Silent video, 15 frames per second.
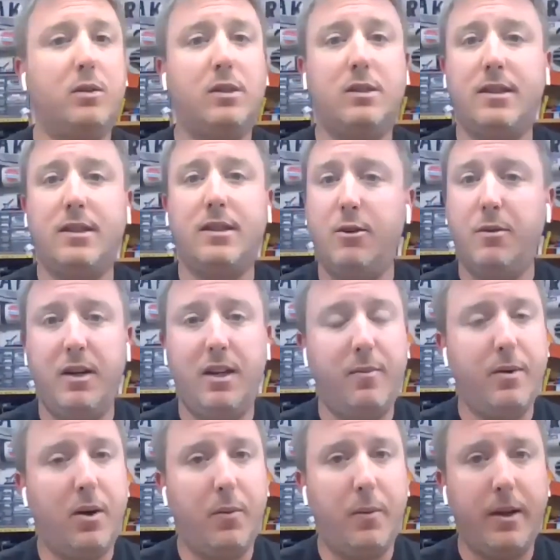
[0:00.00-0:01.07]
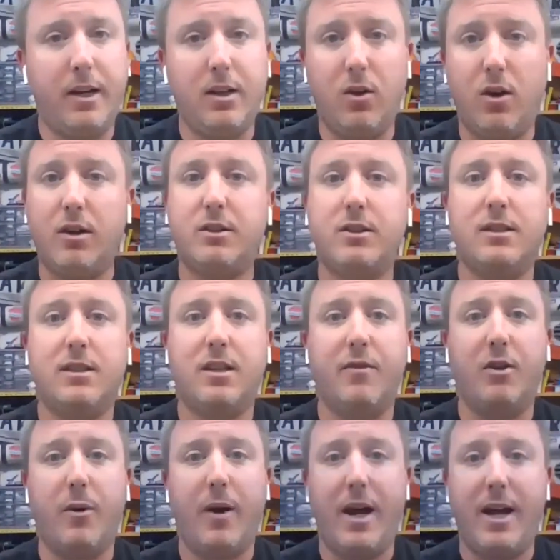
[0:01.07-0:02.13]
We'll just send you an email when it launches,
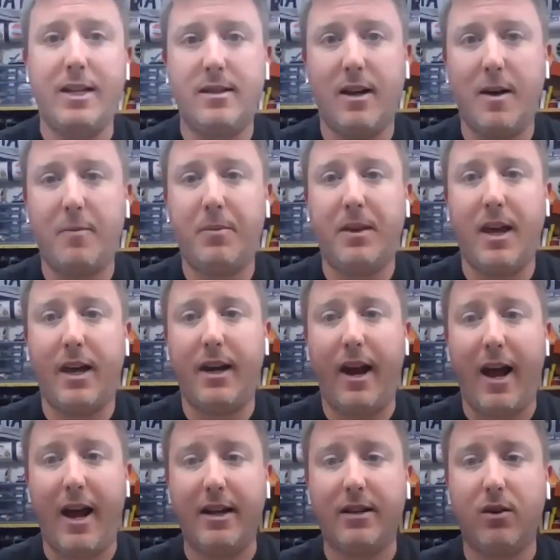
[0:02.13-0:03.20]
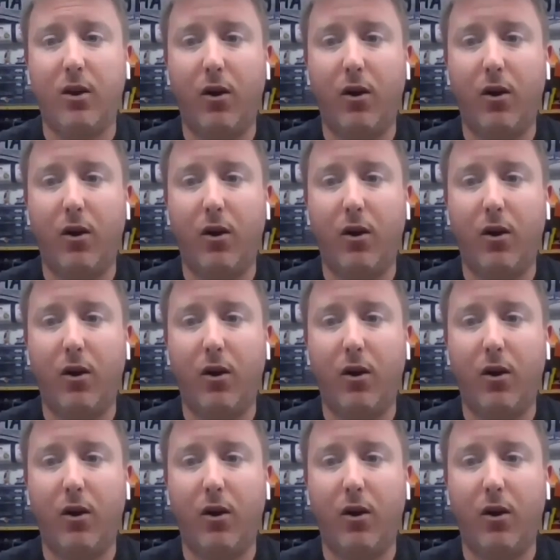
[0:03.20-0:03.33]
give you a heads up that it has